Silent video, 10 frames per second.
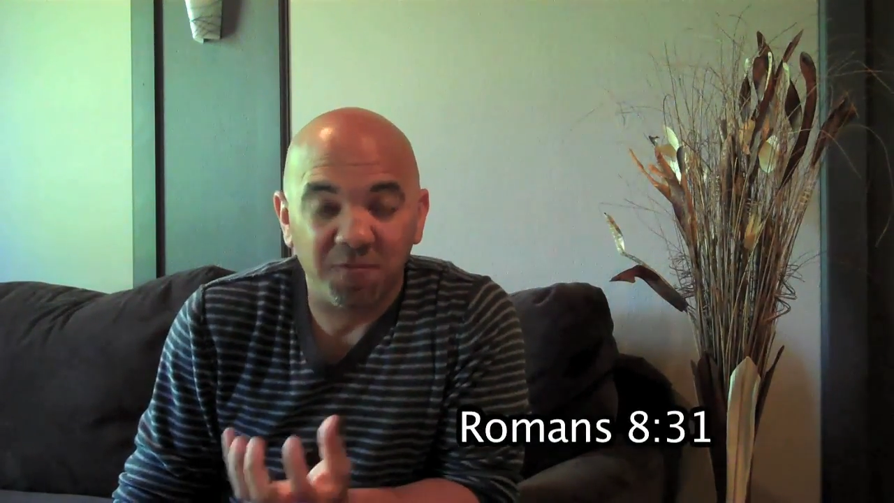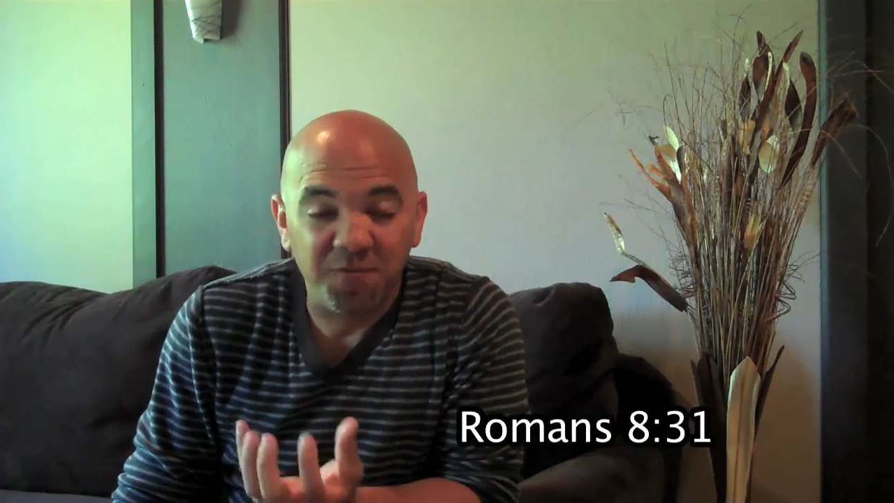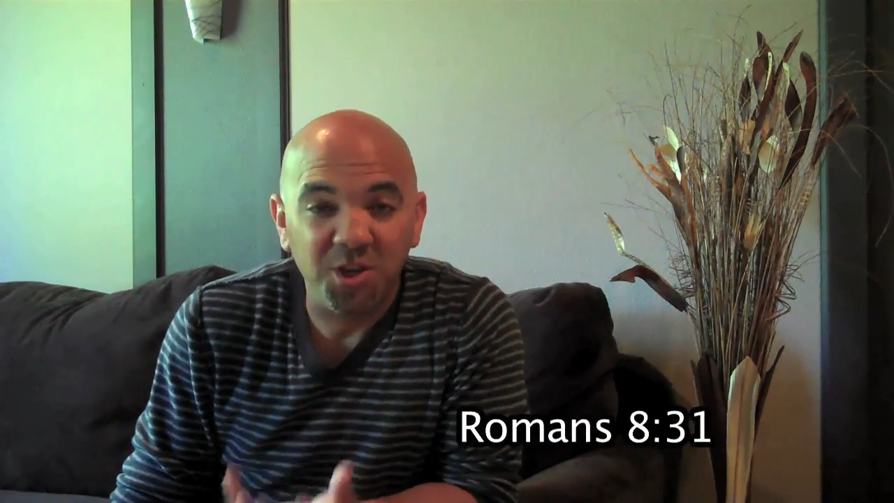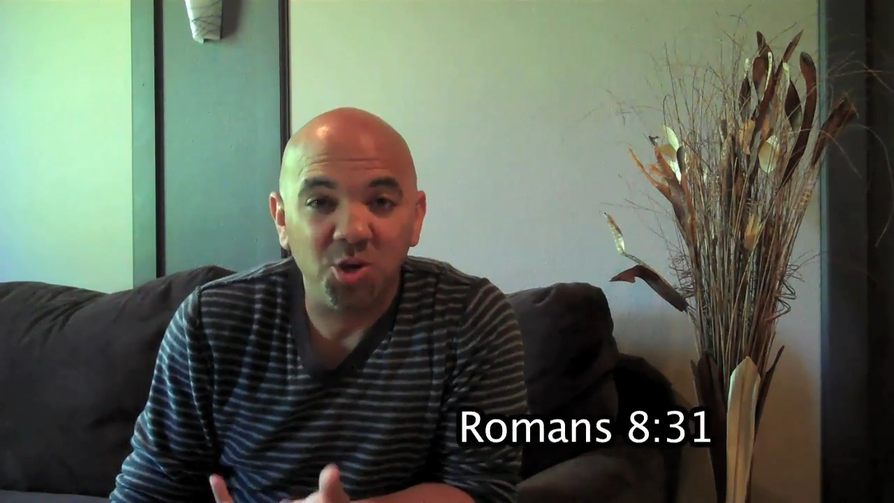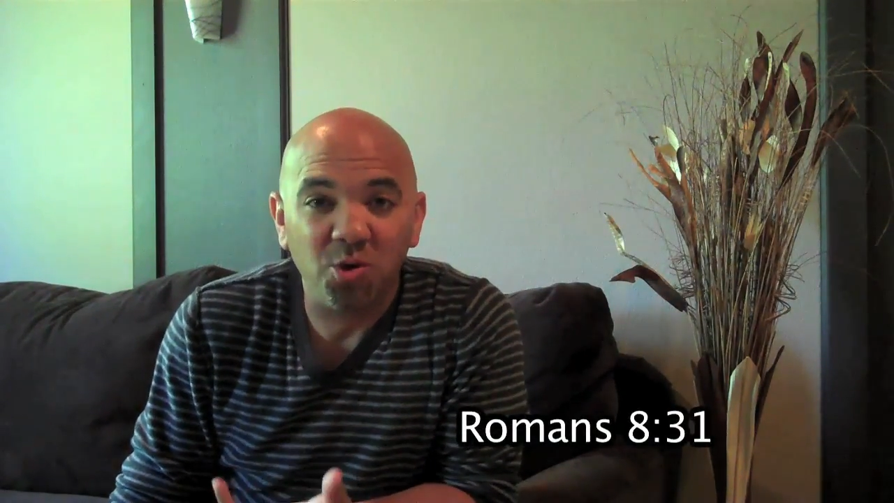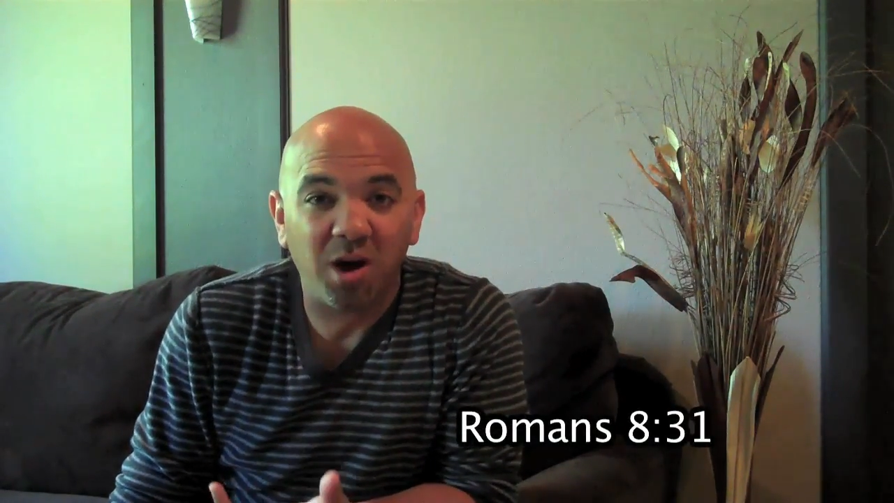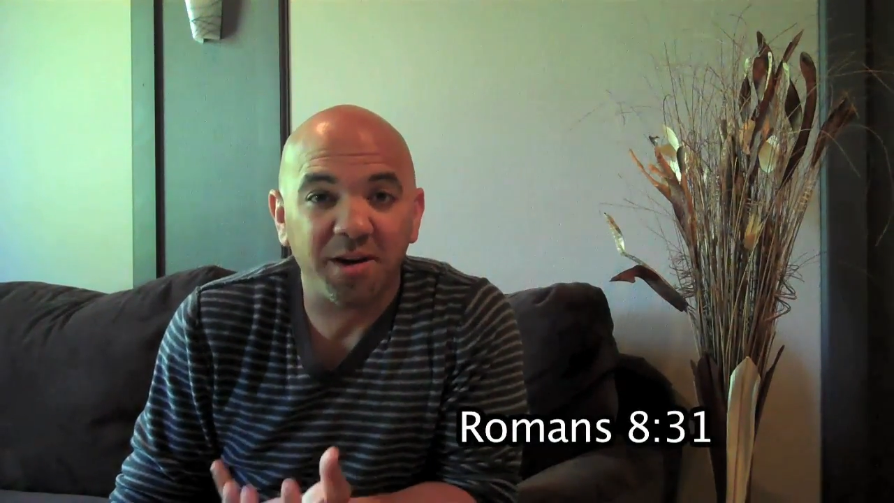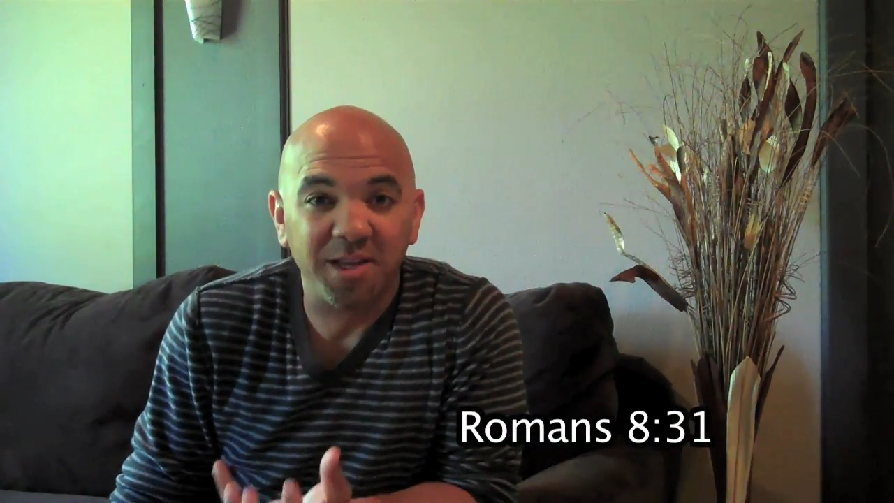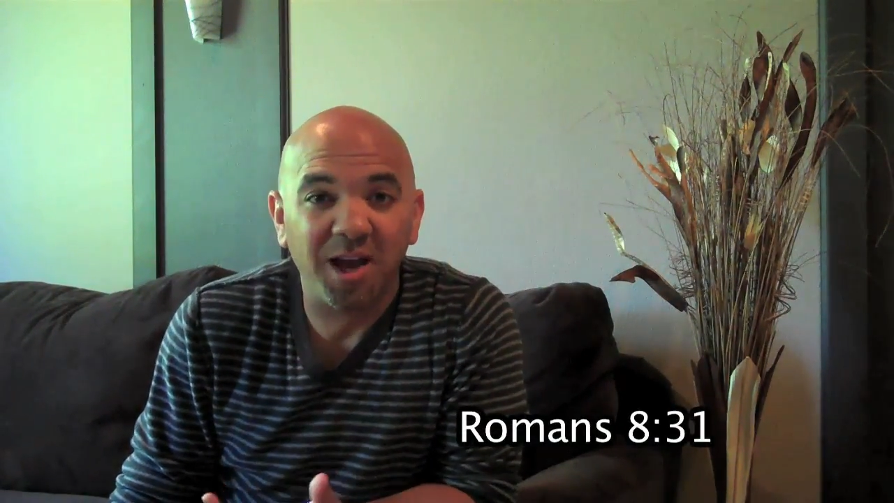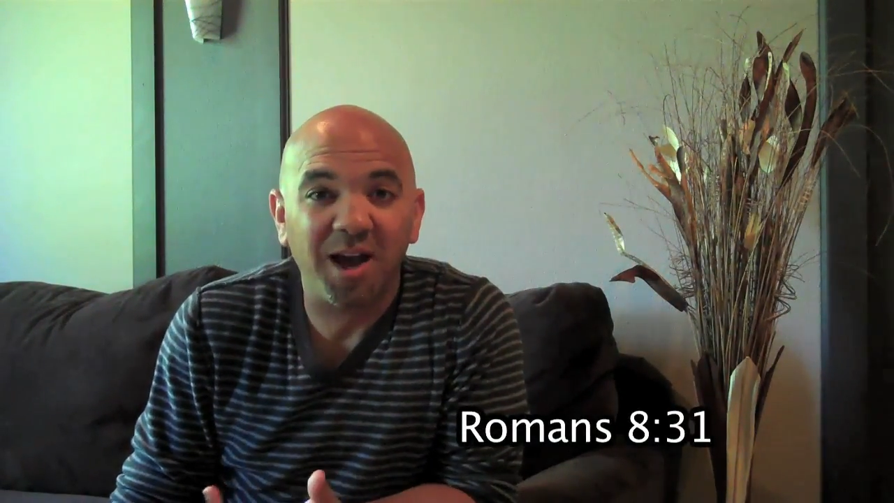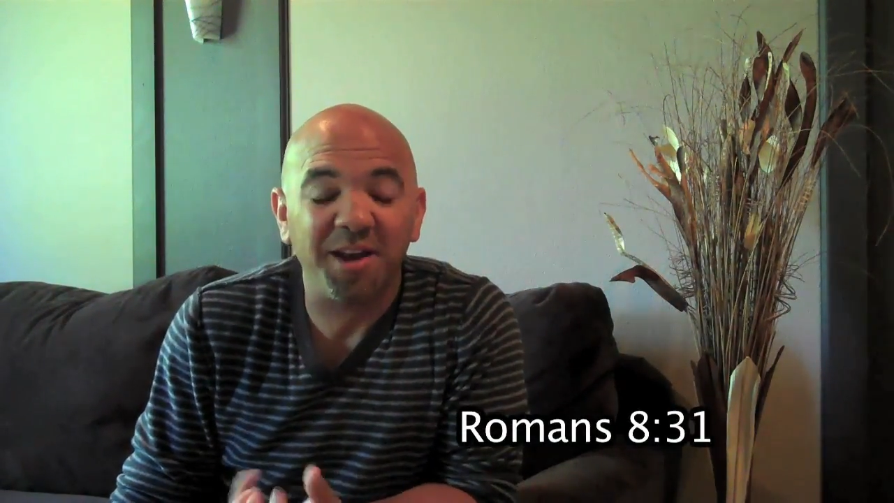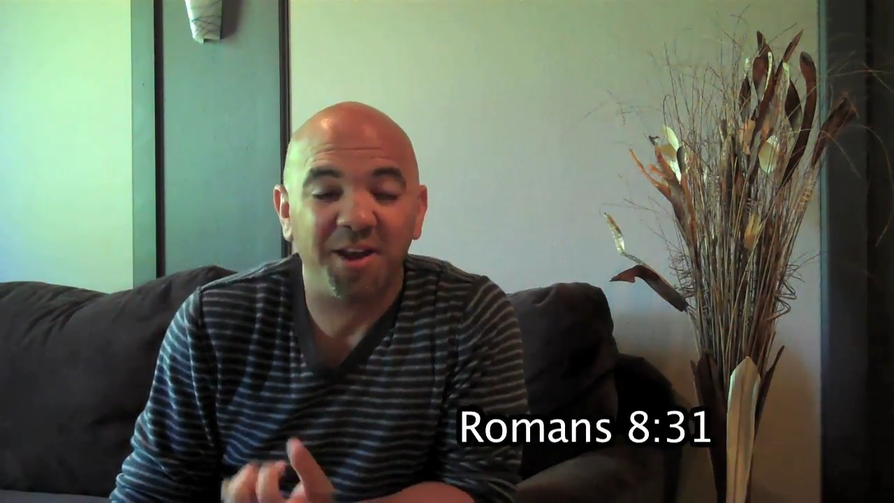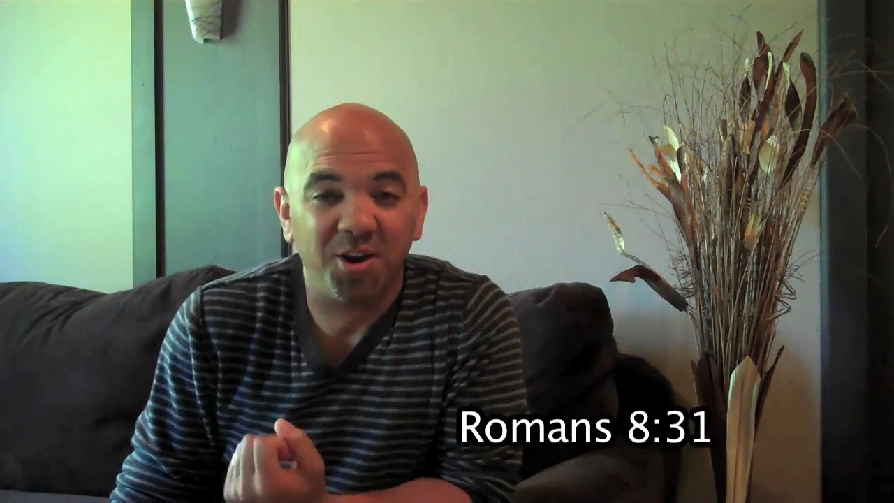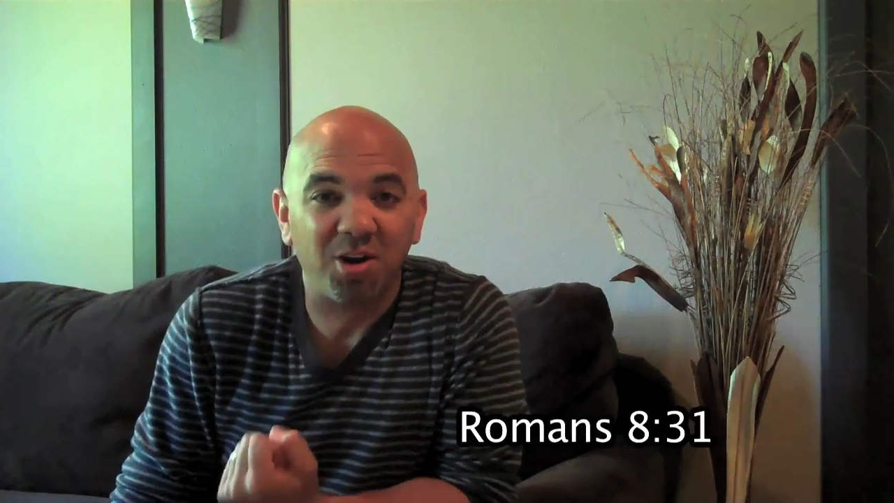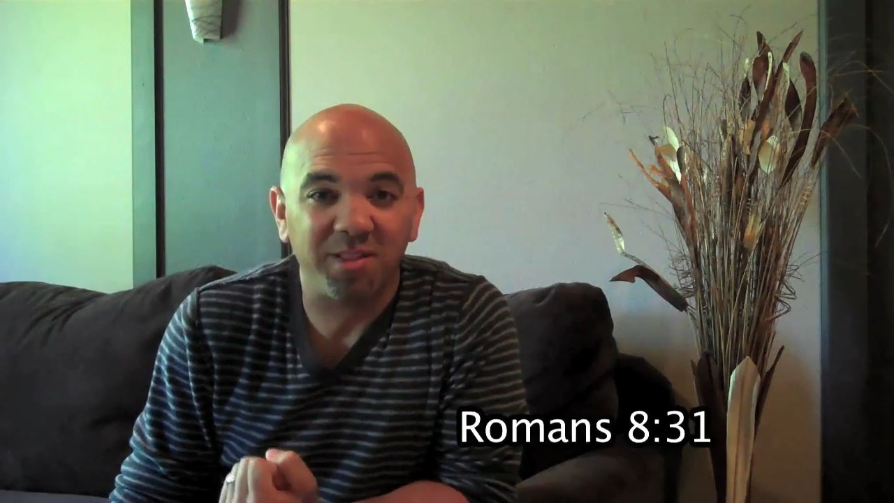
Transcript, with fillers: view on God in our